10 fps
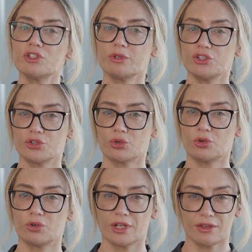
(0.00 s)
to
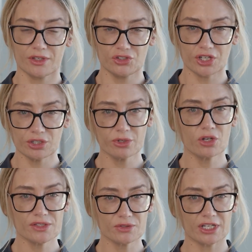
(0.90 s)
ensure that genuine
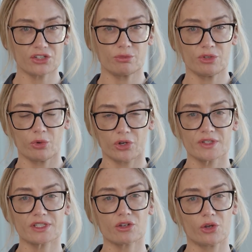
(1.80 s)
consultation with
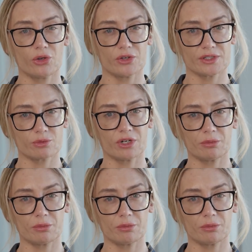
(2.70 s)
workers occurs when